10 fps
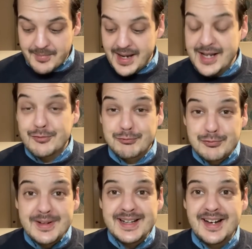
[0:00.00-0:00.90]
It's
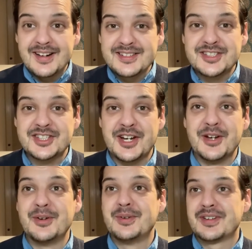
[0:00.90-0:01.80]
really hard to
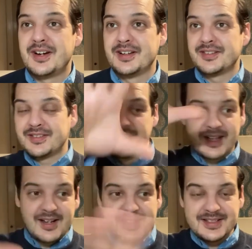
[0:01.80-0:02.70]
show with kind of
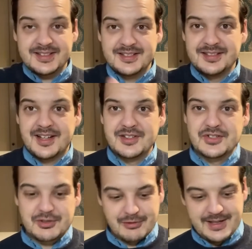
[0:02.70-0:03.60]
lights and
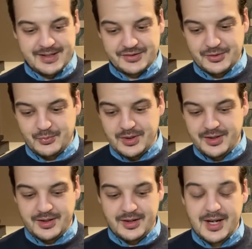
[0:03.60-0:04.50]
screens and
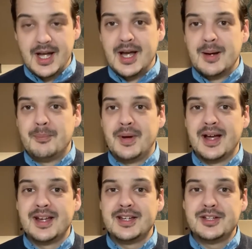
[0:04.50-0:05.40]
whatnot,
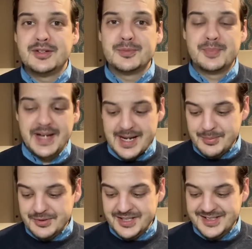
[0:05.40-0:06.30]
but you'll be
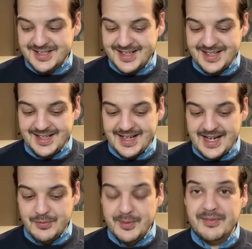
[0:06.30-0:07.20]
able to see
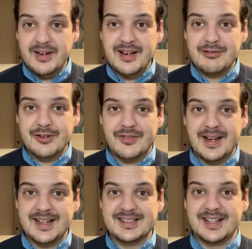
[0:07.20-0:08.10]
even with light
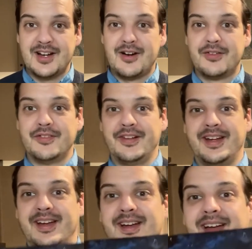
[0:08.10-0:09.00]
reflecting off of it.